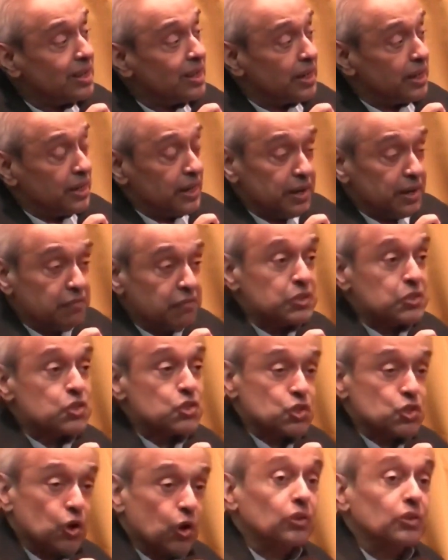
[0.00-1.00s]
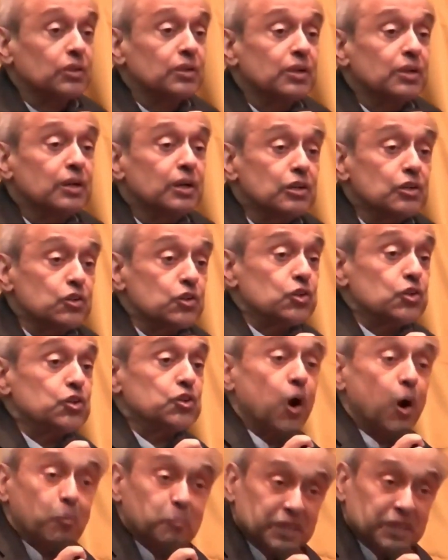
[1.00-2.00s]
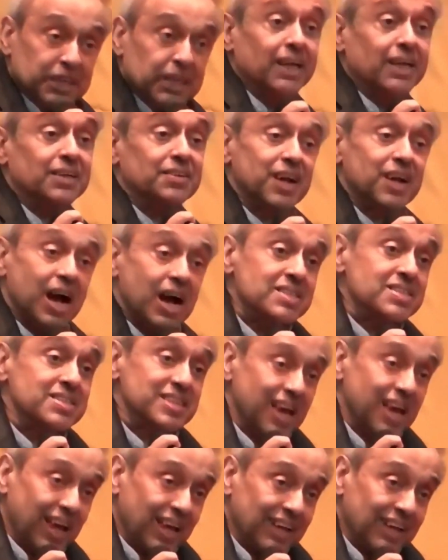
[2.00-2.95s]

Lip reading: it never sought to dominate ASEAN.